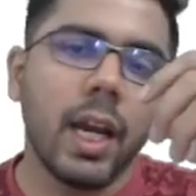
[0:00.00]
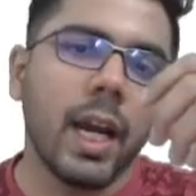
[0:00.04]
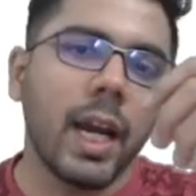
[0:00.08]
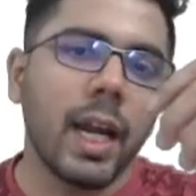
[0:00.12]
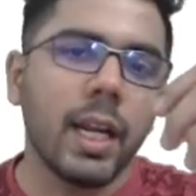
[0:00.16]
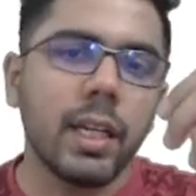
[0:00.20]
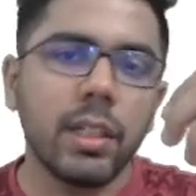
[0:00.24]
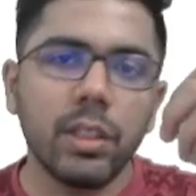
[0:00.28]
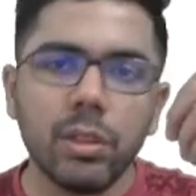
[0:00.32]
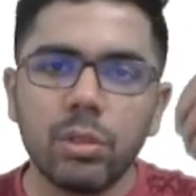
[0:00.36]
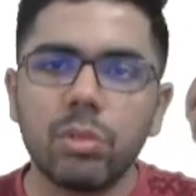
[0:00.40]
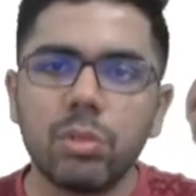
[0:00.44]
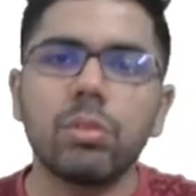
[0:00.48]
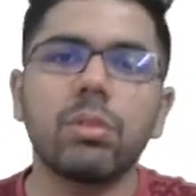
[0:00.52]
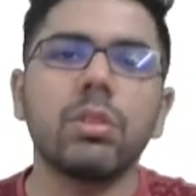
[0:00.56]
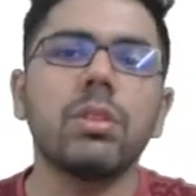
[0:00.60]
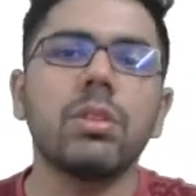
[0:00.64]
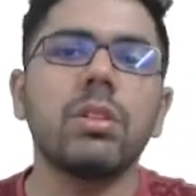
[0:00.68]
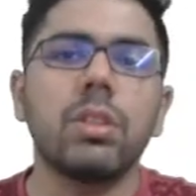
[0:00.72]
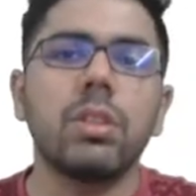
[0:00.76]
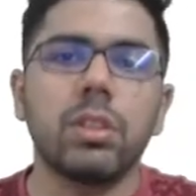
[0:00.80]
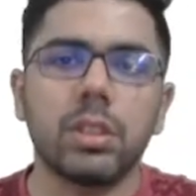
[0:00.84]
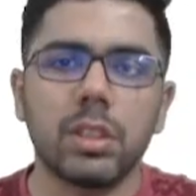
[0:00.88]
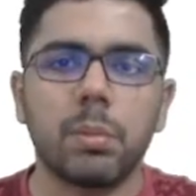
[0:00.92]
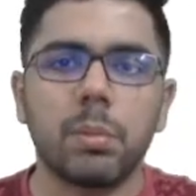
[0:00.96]
and you
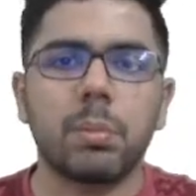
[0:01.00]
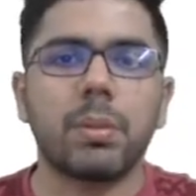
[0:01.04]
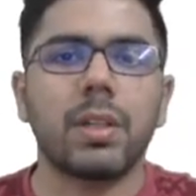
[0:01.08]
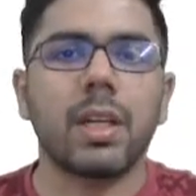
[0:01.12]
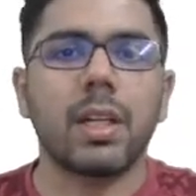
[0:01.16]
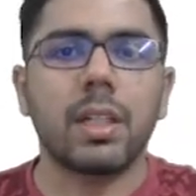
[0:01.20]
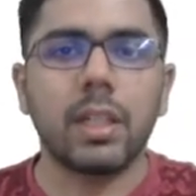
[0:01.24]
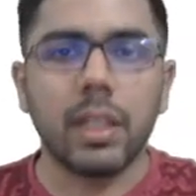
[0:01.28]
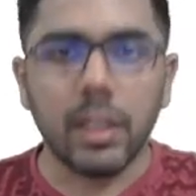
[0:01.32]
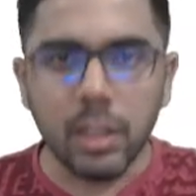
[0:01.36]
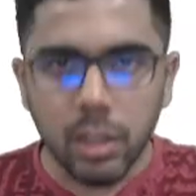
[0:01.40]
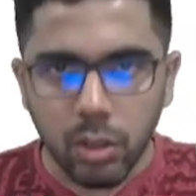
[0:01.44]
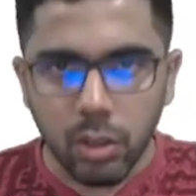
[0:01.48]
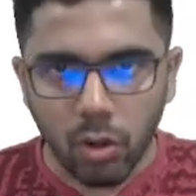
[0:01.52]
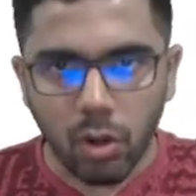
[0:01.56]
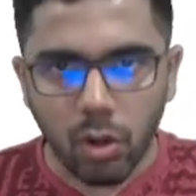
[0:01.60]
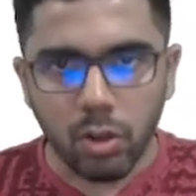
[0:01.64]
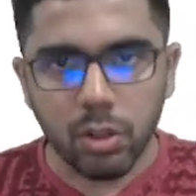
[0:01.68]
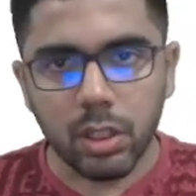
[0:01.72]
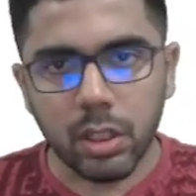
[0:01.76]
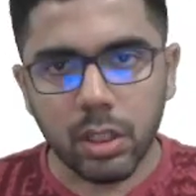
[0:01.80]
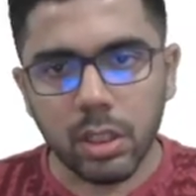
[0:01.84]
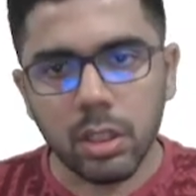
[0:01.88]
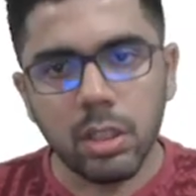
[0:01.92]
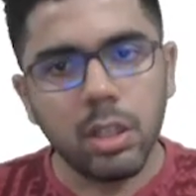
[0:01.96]
couldn't subtract any
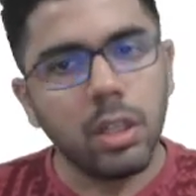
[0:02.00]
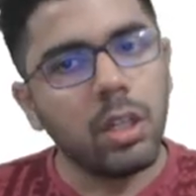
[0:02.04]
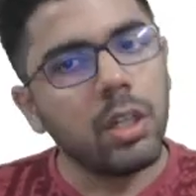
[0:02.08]
longer.